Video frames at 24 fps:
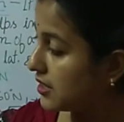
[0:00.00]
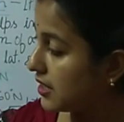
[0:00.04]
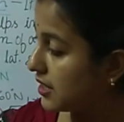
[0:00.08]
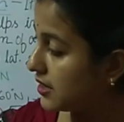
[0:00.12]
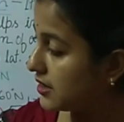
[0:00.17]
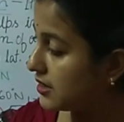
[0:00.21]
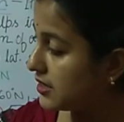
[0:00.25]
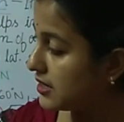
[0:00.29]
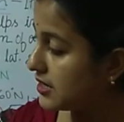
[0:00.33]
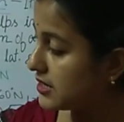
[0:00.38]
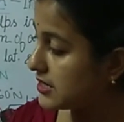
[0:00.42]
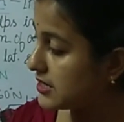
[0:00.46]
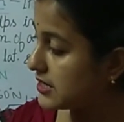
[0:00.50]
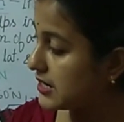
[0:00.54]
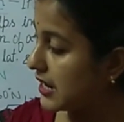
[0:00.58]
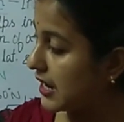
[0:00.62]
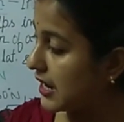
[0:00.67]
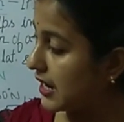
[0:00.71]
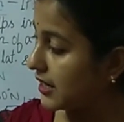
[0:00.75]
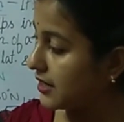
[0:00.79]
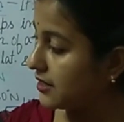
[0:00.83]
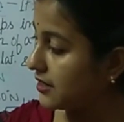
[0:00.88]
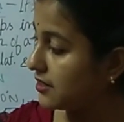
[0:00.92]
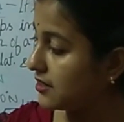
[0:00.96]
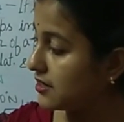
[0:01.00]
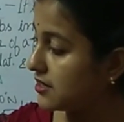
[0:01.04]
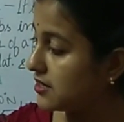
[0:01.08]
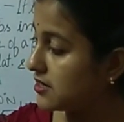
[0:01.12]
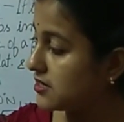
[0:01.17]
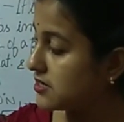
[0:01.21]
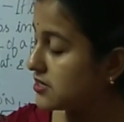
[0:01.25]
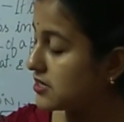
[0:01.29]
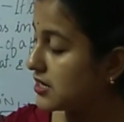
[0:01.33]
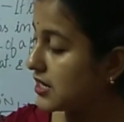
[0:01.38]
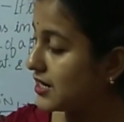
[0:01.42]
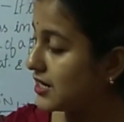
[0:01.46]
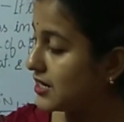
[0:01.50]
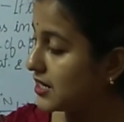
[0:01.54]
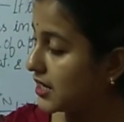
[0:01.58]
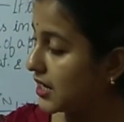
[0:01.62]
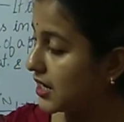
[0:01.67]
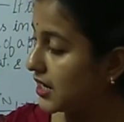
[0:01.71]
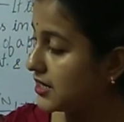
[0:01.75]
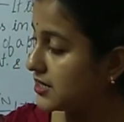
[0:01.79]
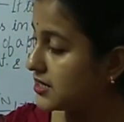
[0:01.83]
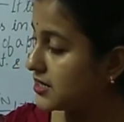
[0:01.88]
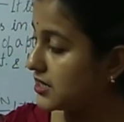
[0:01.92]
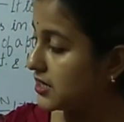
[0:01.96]
This line is
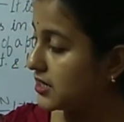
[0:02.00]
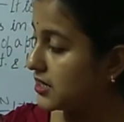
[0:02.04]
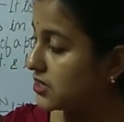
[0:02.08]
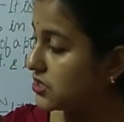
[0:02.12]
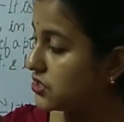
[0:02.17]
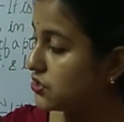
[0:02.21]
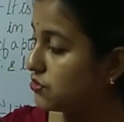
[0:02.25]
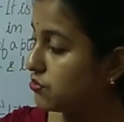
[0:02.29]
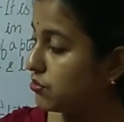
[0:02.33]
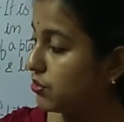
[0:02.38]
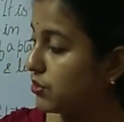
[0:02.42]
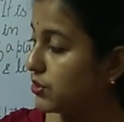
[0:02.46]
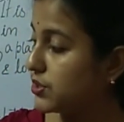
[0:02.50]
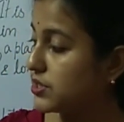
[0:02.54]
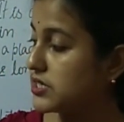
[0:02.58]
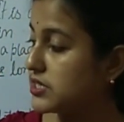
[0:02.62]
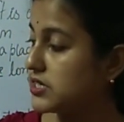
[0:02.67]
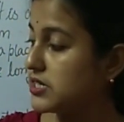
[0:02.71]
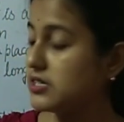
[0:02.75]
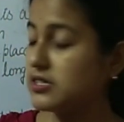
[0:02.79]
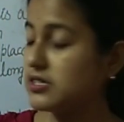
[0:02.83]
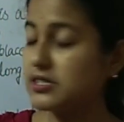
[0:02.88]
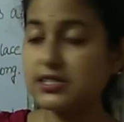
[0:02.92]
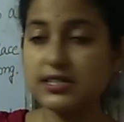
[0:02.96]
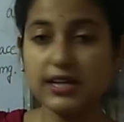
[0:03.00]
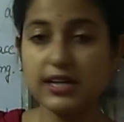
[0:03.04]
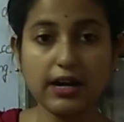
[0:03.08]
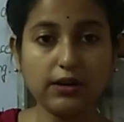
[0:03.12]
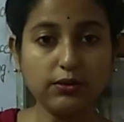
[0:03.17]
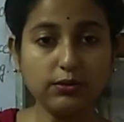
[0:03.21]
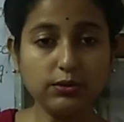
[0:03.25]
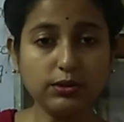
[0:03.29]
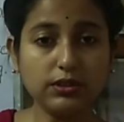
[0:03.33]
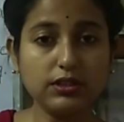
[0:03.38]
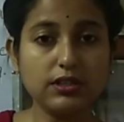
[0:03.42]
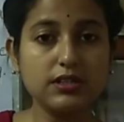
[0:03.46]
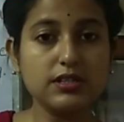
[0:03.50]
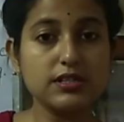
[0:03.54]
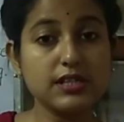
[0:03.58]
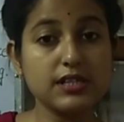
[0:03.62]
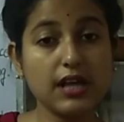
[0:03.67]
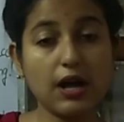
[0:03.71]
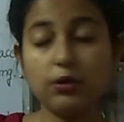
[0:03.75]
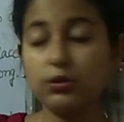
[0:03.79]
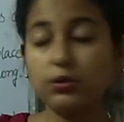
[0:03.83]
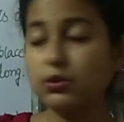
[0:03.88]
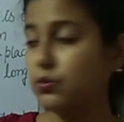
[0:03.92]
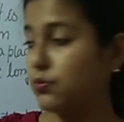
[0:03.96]
indicating towards south,
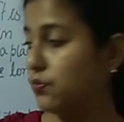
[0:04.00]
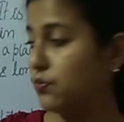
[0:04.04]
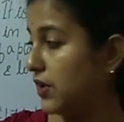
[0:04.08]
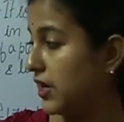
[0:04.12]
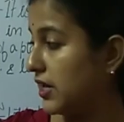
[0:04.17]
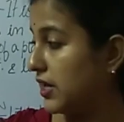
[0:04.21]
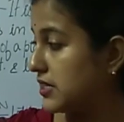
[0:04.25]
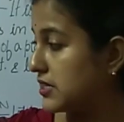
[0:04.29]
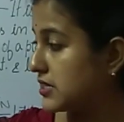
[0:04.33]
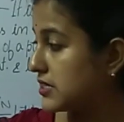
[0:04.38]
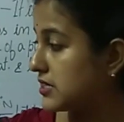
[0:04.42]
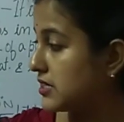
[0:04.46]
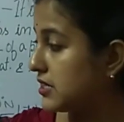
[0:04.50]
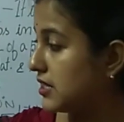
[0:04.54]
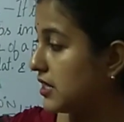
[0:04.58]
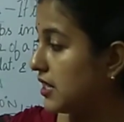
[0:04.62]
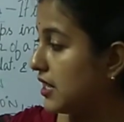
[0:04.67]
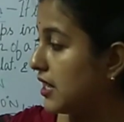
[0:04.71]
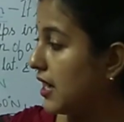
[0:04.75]
southwest,